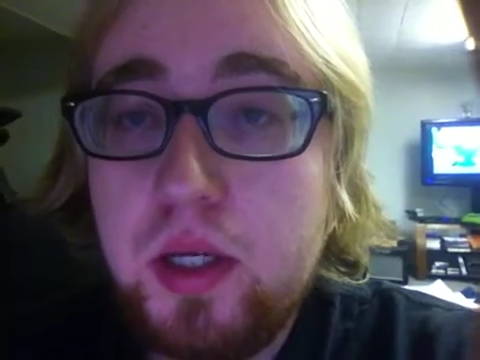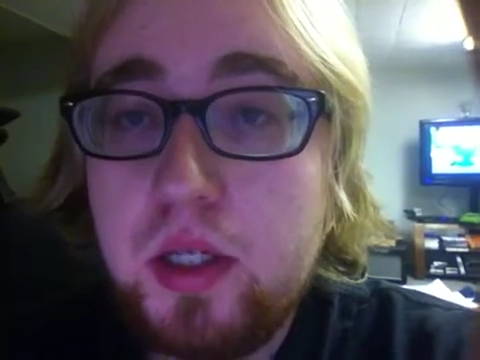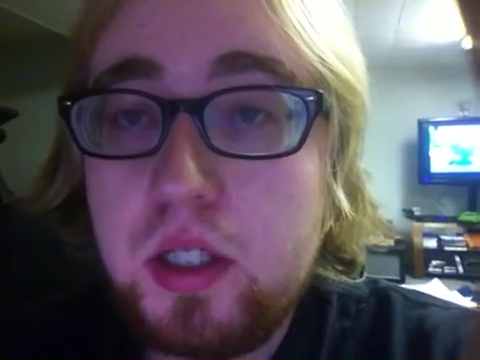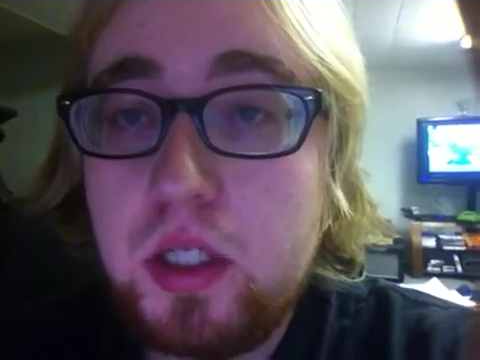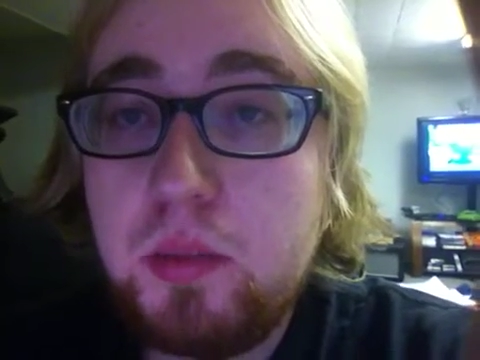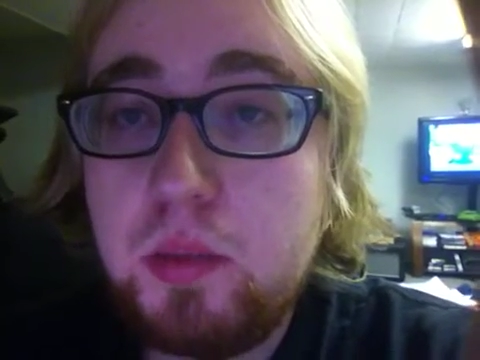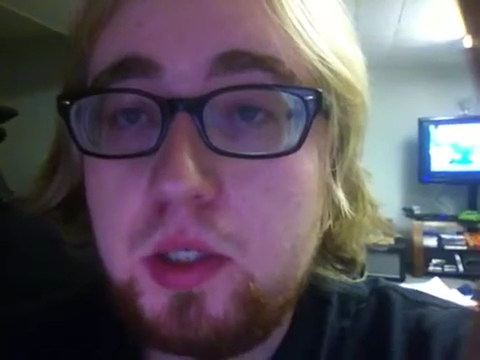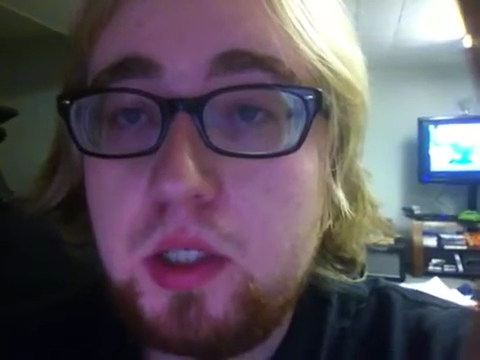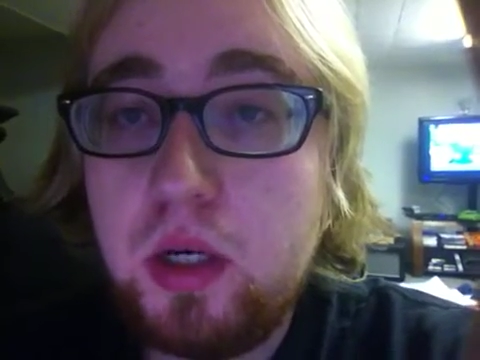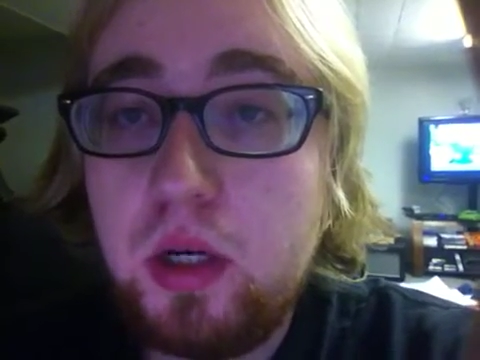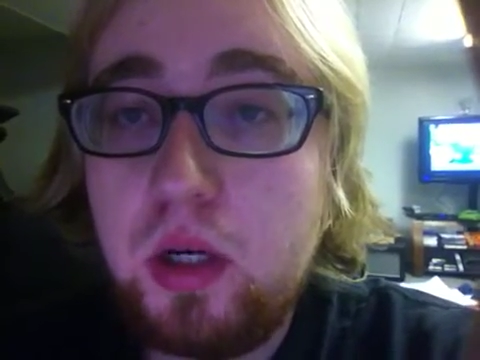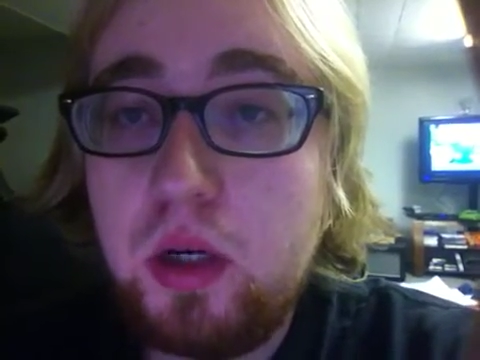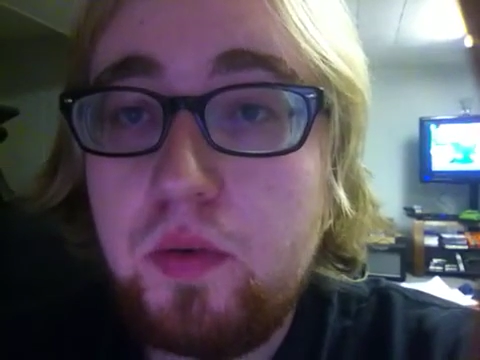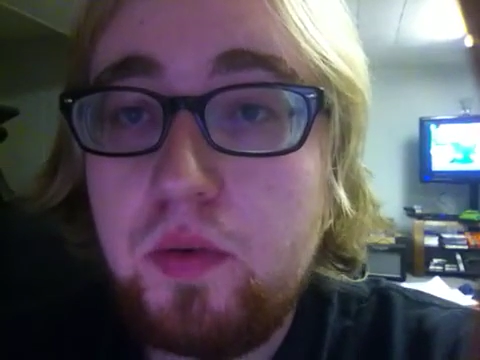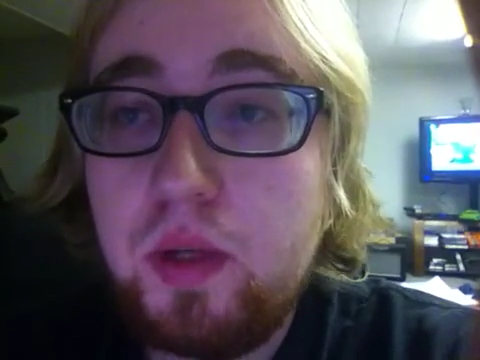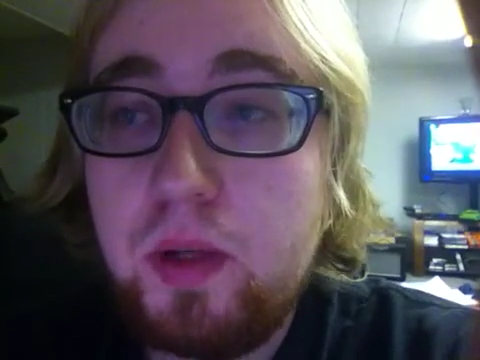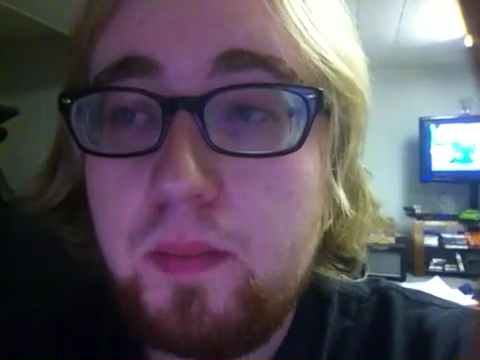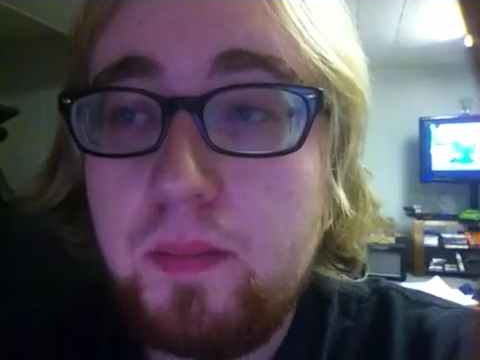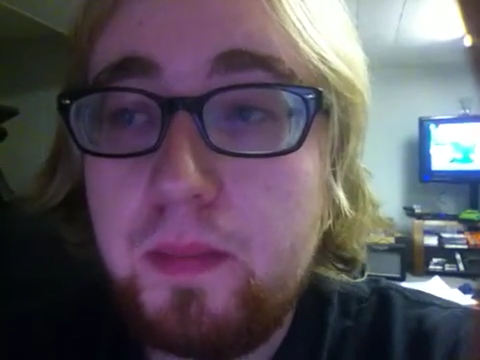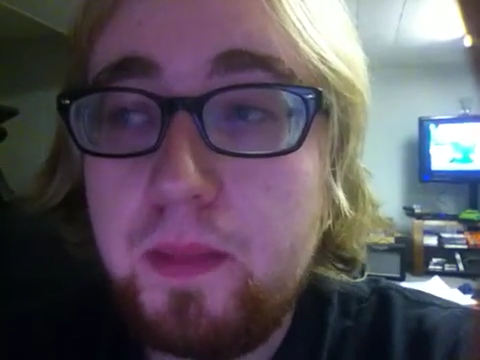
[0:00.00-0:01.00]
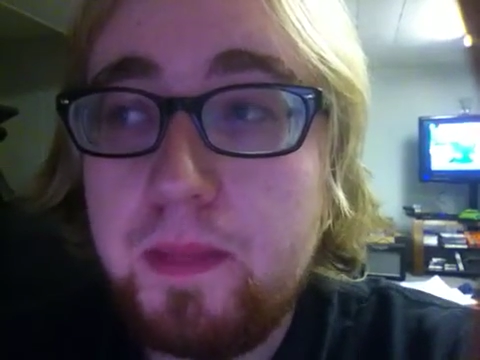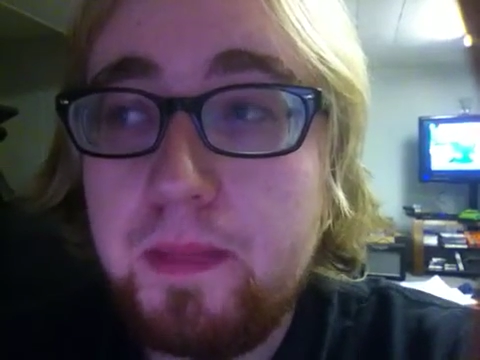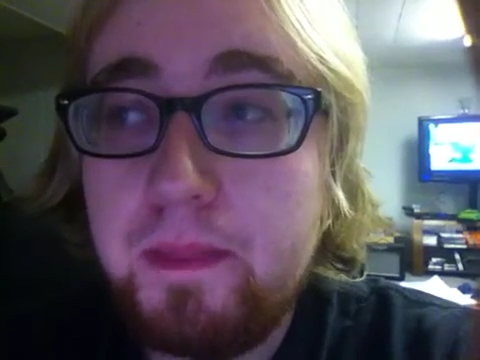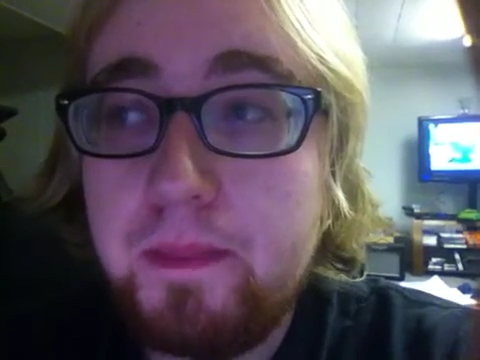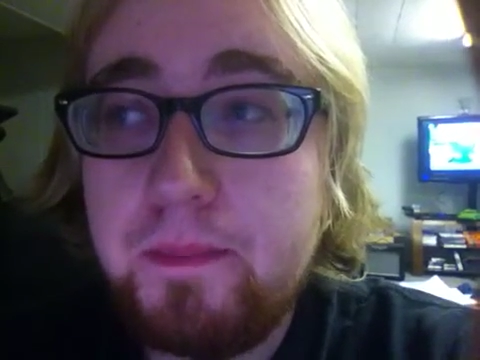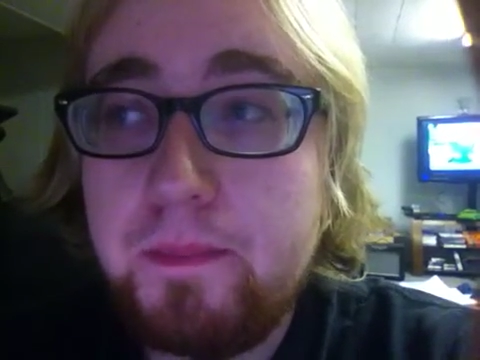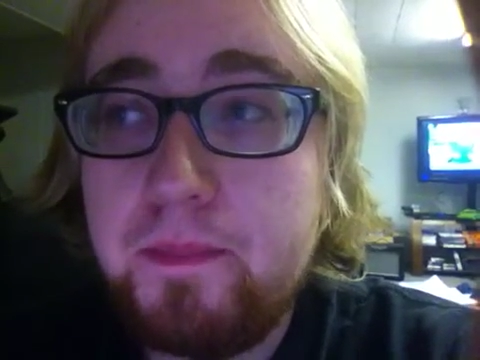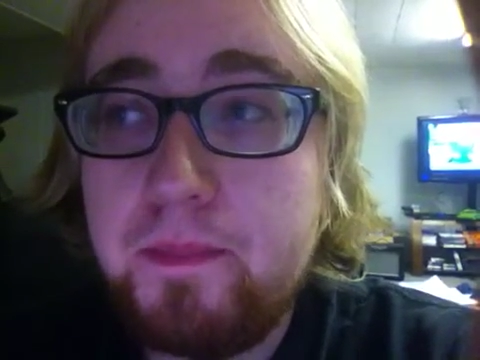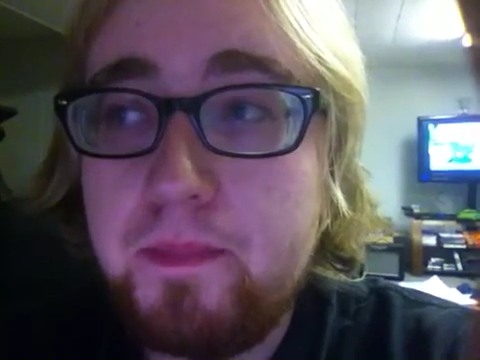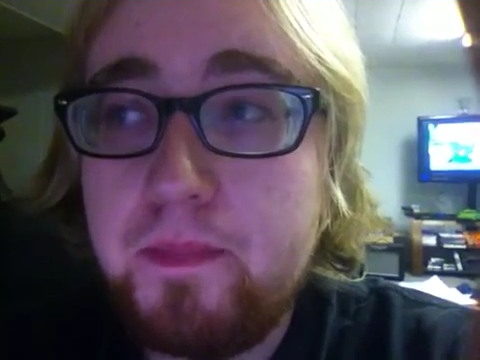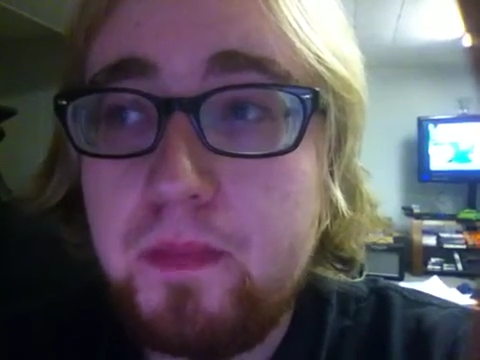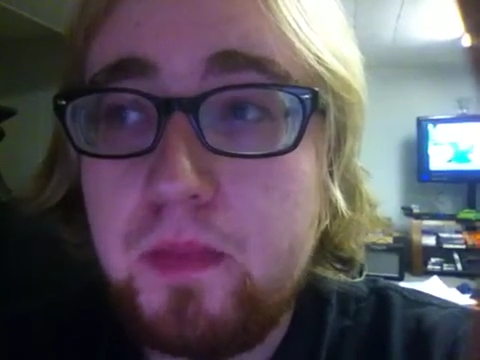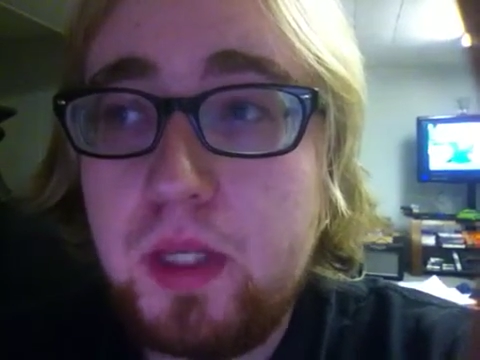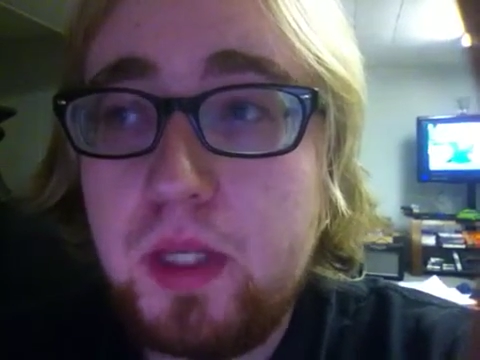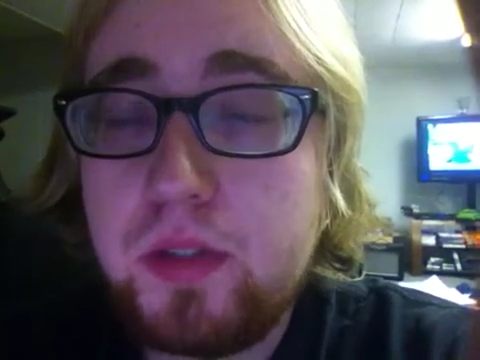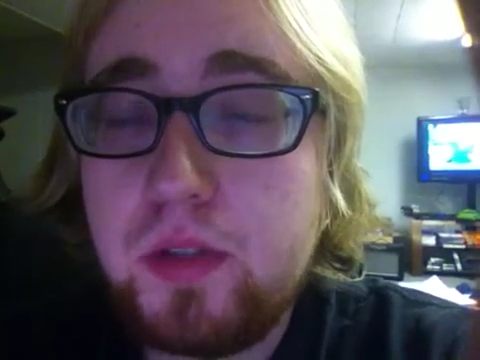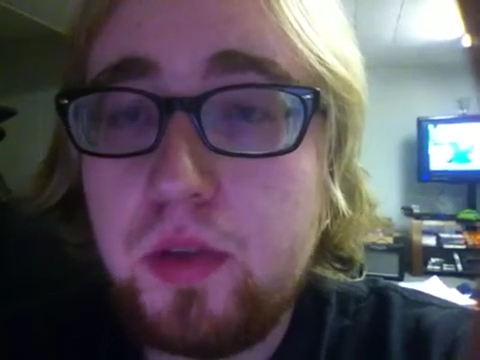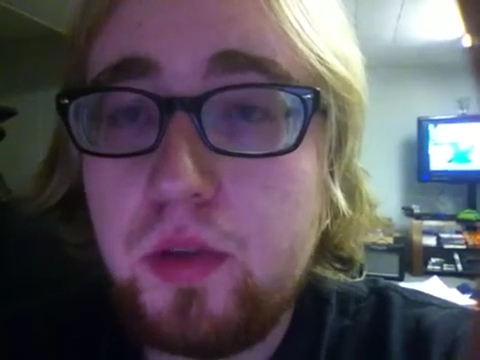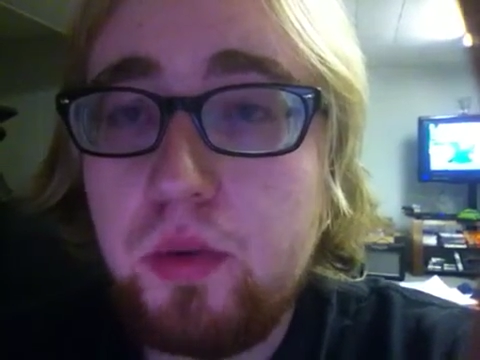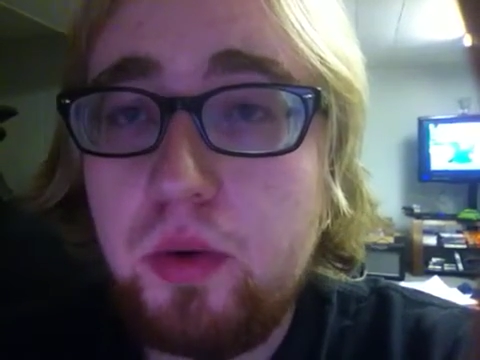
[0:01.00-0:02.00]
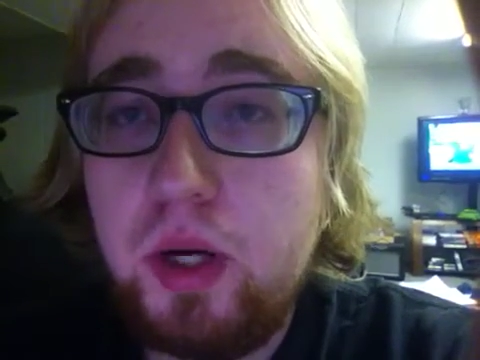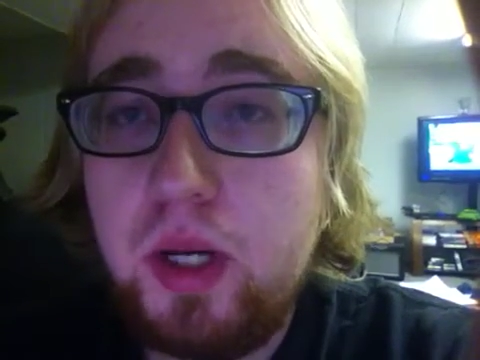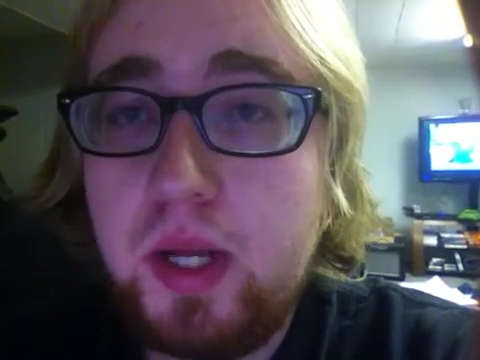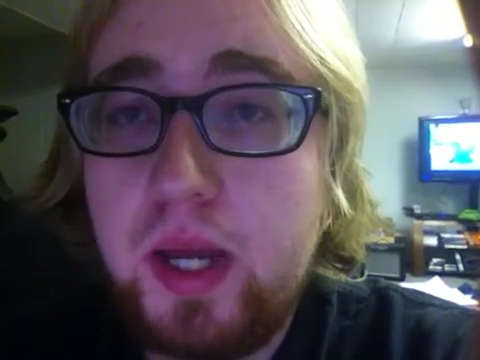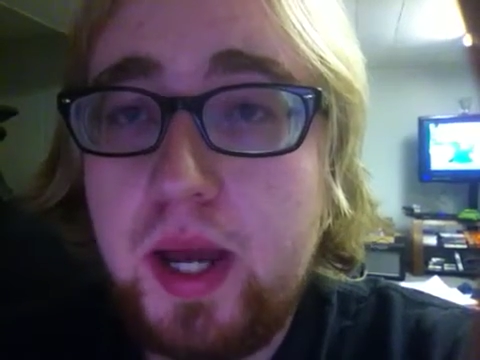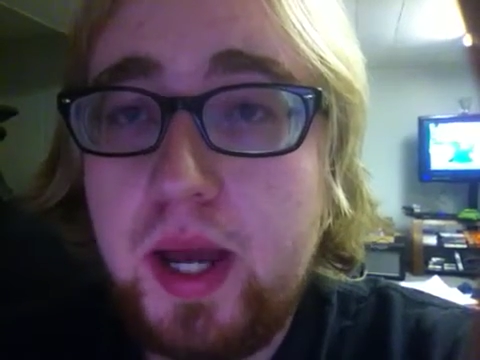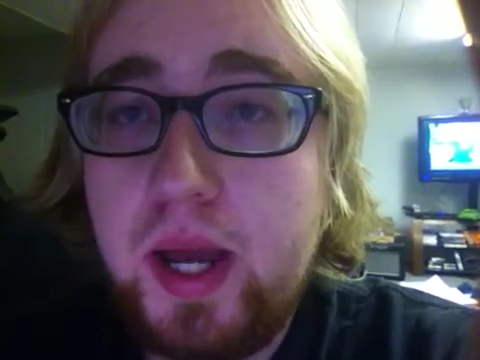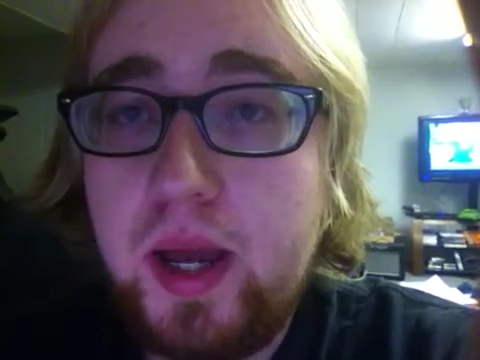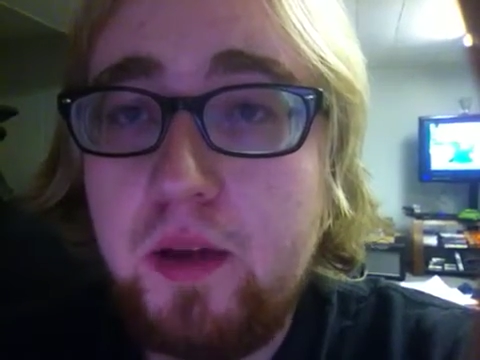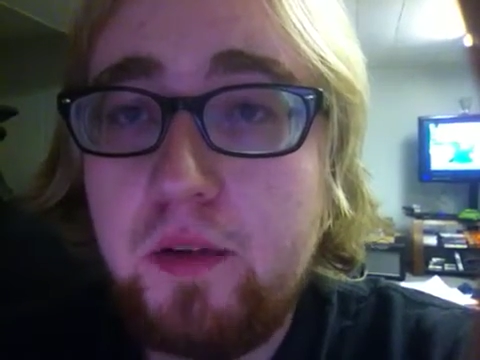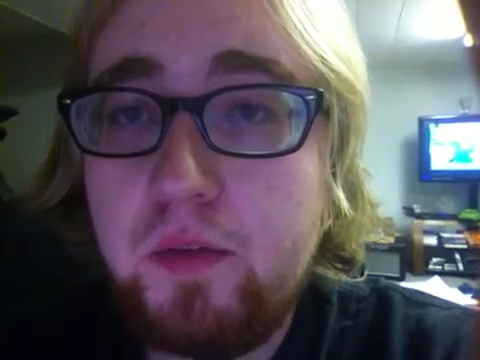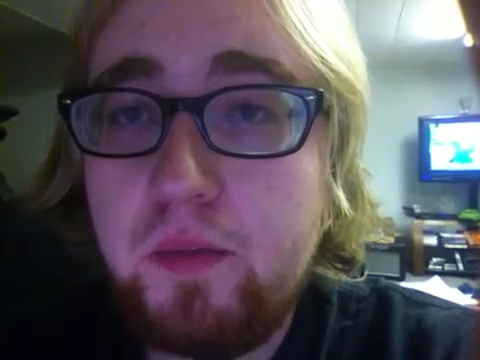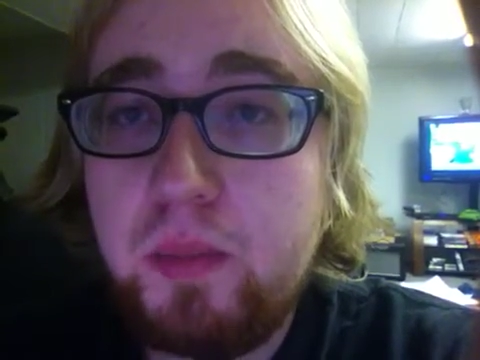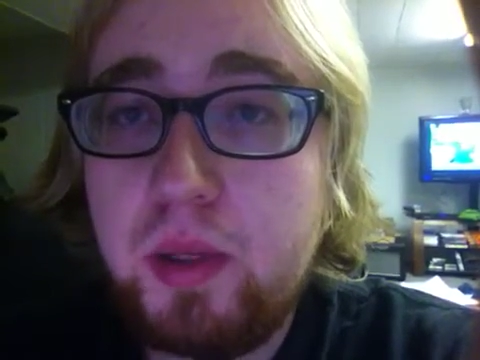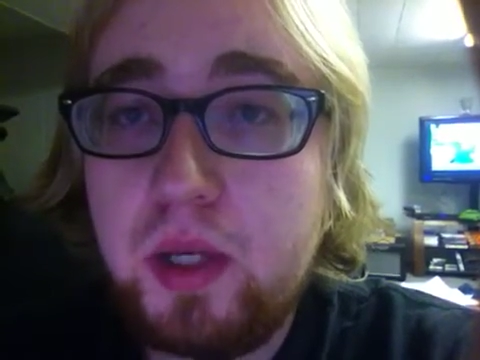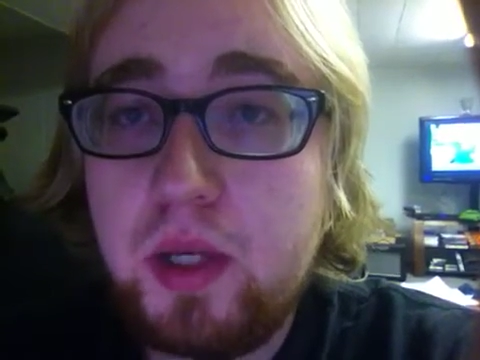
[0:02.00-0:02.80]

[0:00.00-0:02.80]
Cinematography gets a 3.5,